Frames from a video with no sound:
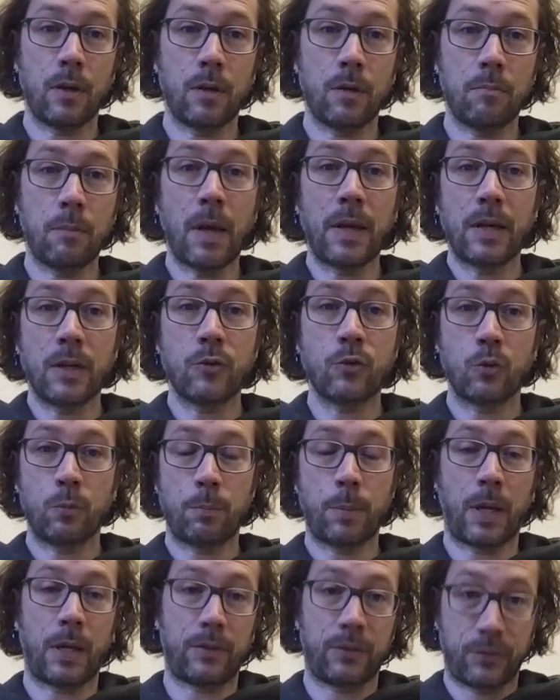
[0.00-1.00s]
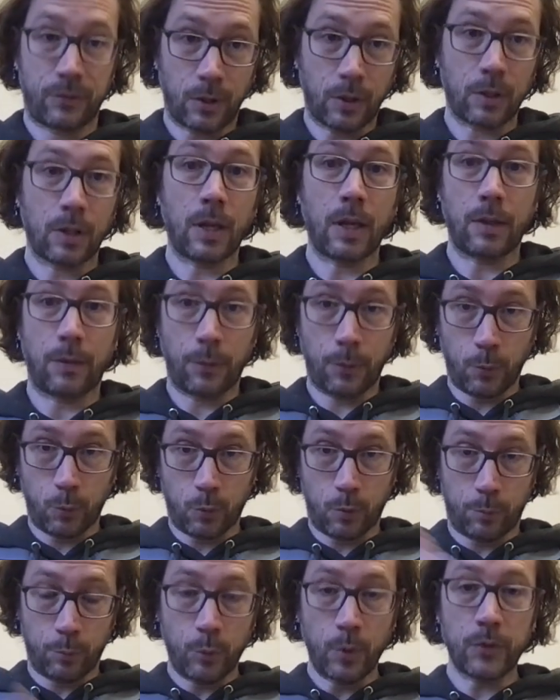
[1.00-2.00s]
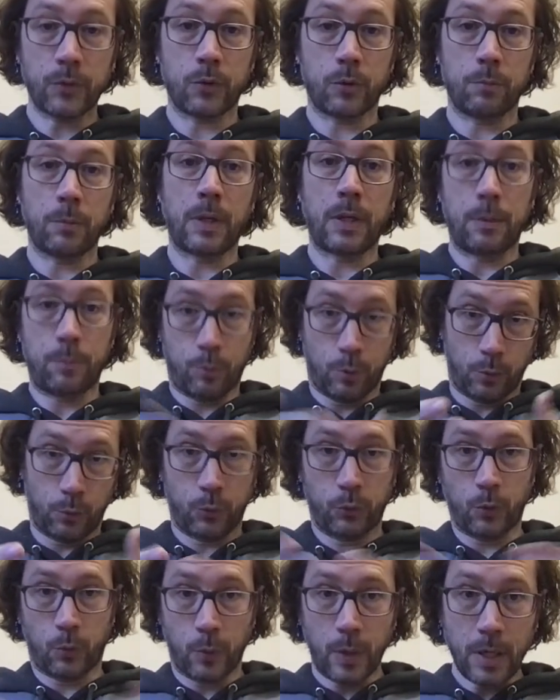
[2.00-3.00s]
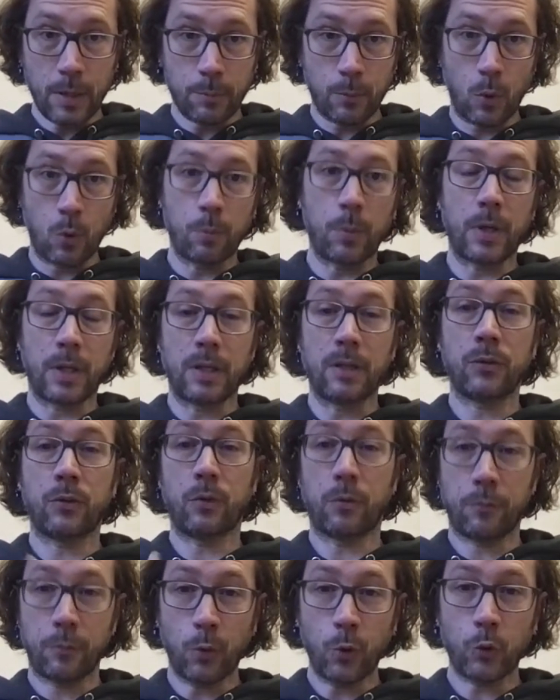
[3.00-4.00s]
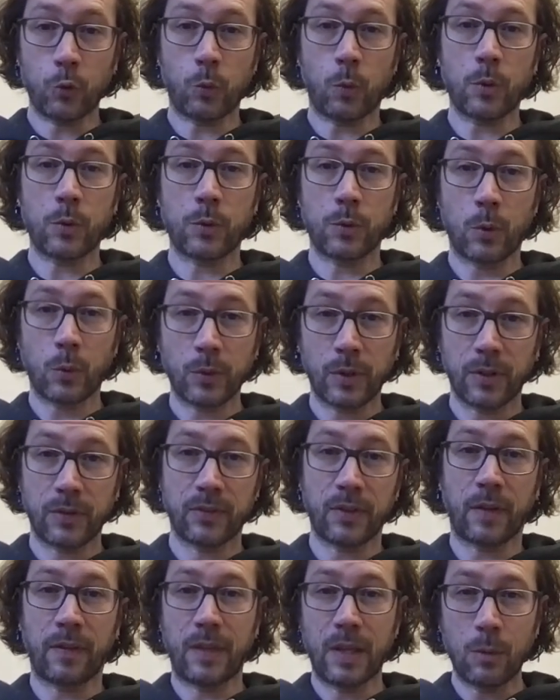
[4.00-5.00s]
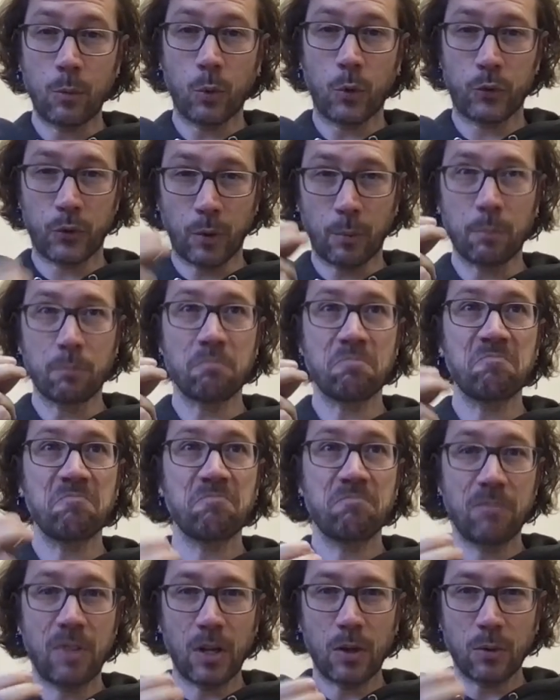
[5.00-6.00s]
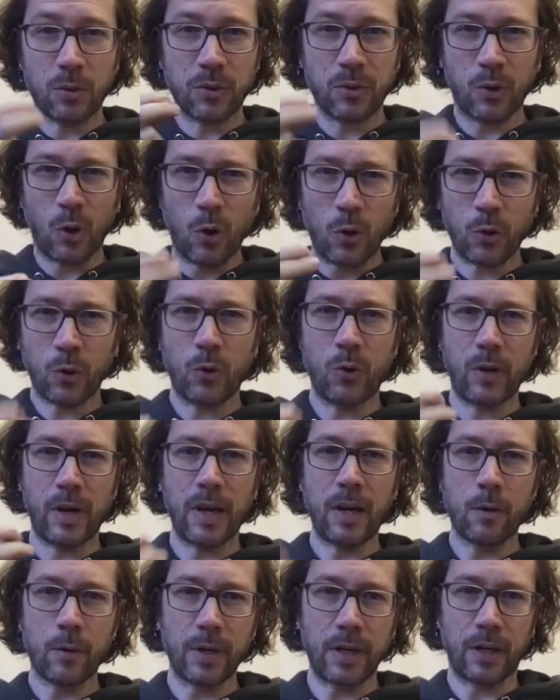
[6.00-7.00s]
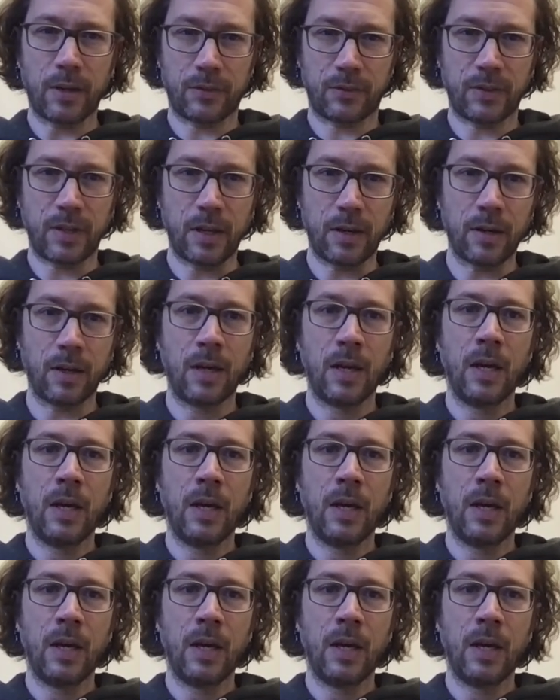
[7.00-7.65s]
managed to pass sunlight through a prism, and he produced a rainbow, but he's the first one to notice that there was some, darker areas there,